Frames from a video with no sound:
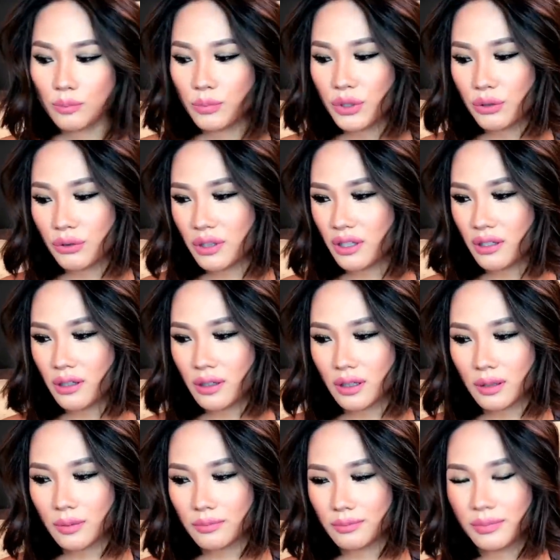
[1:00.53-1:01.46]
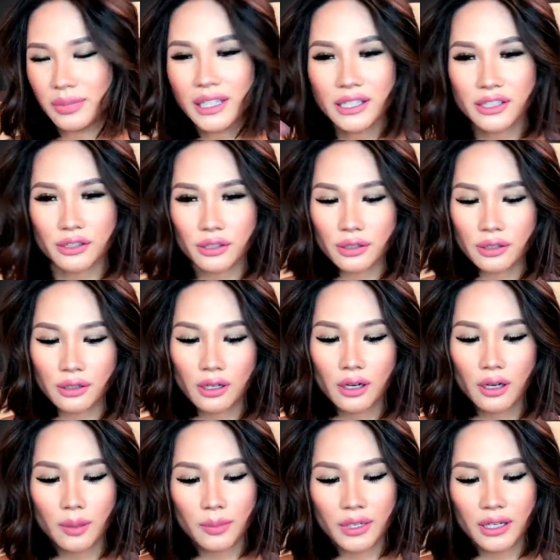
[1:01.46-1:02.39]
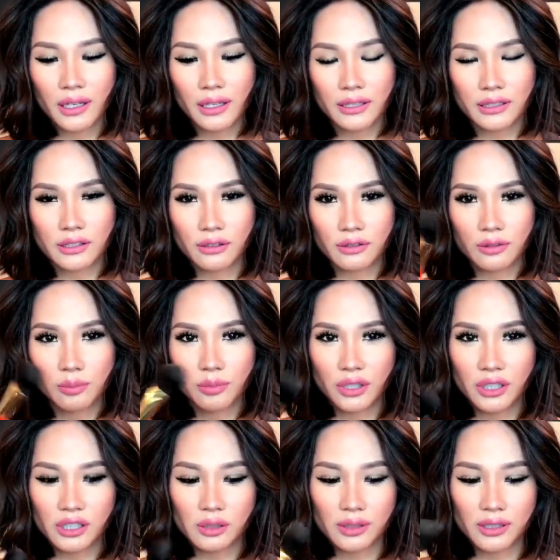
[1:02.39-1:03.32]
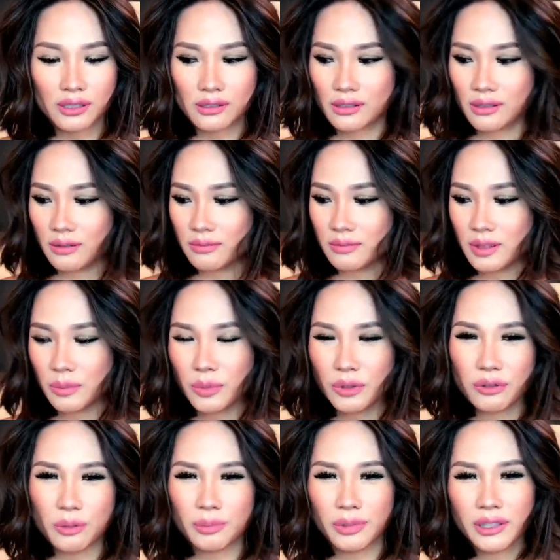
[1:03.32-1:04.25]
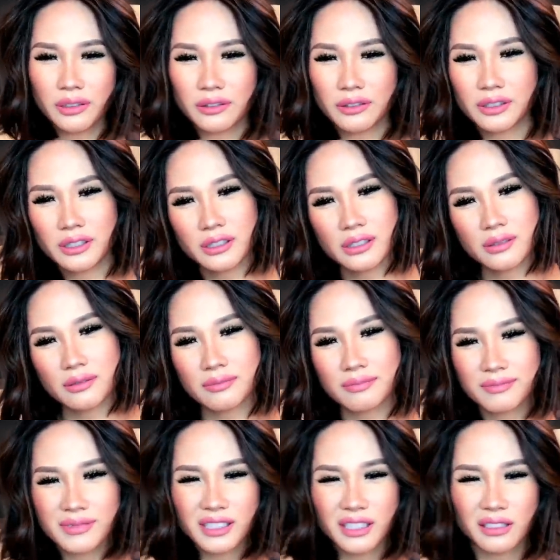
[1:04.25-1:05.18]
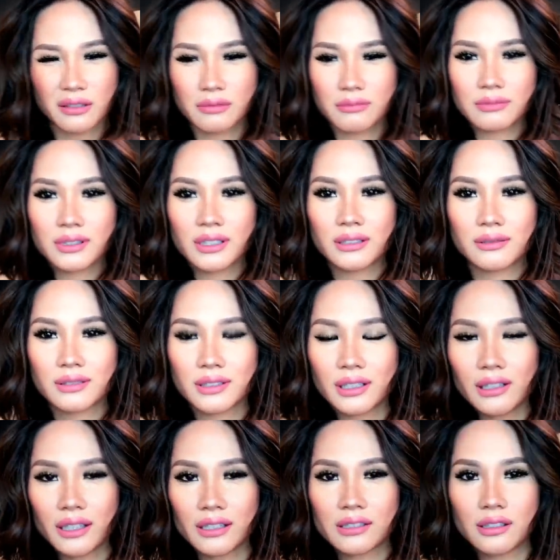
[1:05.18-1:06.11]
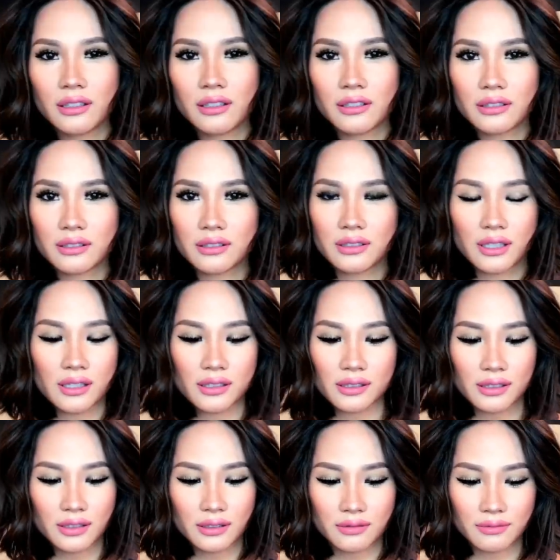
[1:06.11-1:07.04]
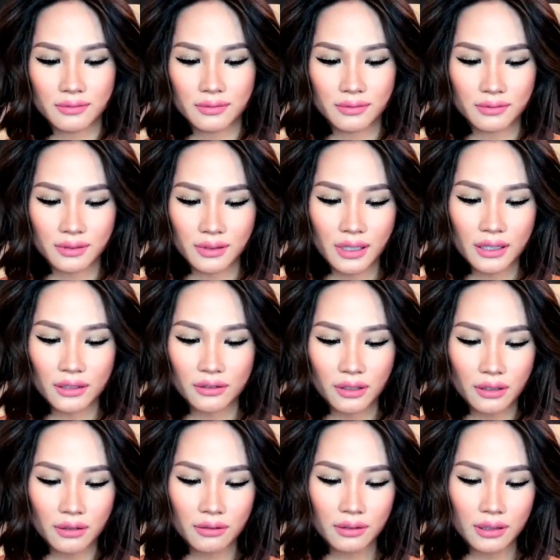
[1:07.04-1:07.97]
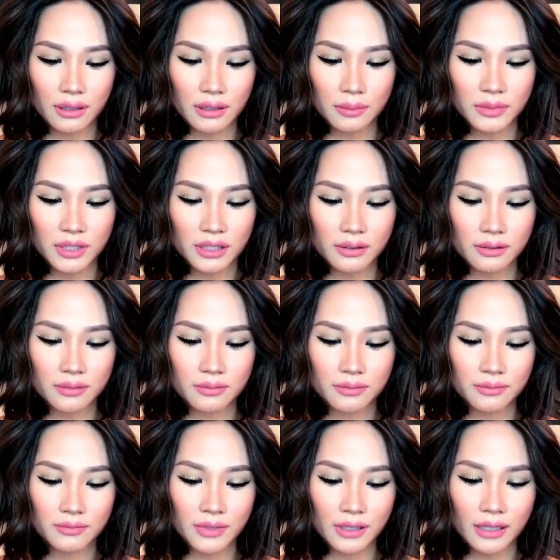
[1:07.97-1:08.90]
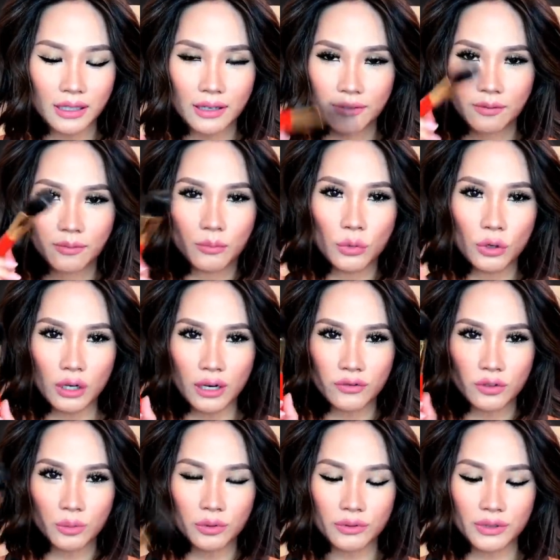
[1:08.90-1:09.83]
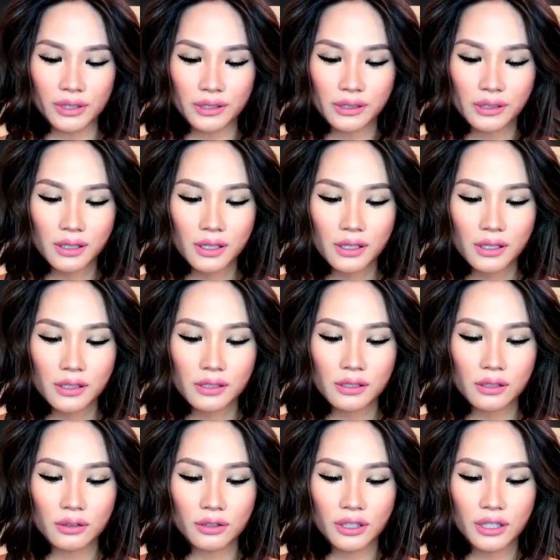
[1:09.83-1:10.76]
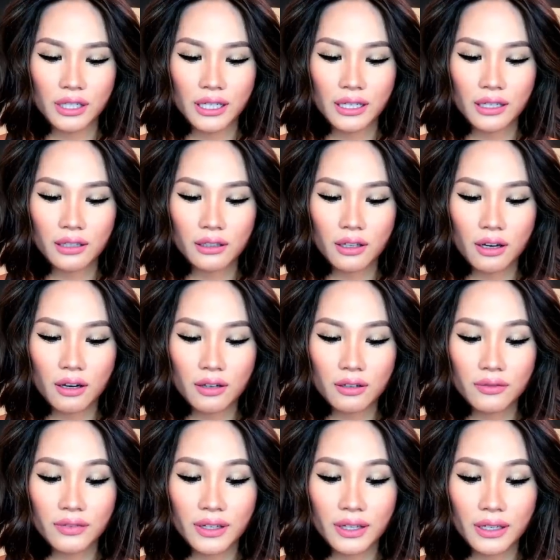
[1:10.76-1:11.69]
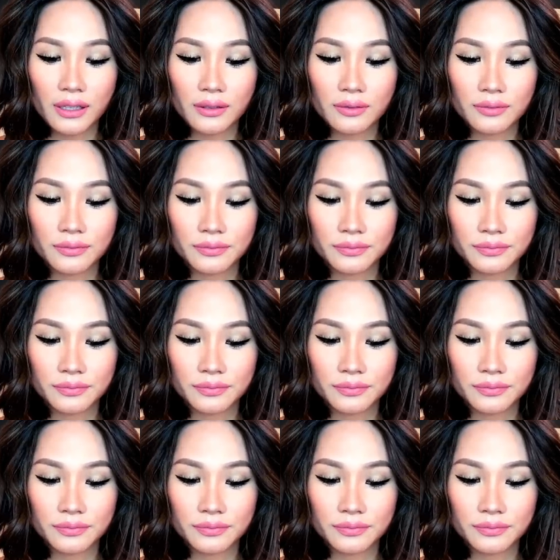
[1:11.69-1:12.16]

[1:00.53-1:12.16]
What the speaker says: beauty blender, but I like to use a brush because the beauty blender just, you know, collects a lot of dust, and I don't know, I'm just more comfortable with this. So you're gonna get a lot of it,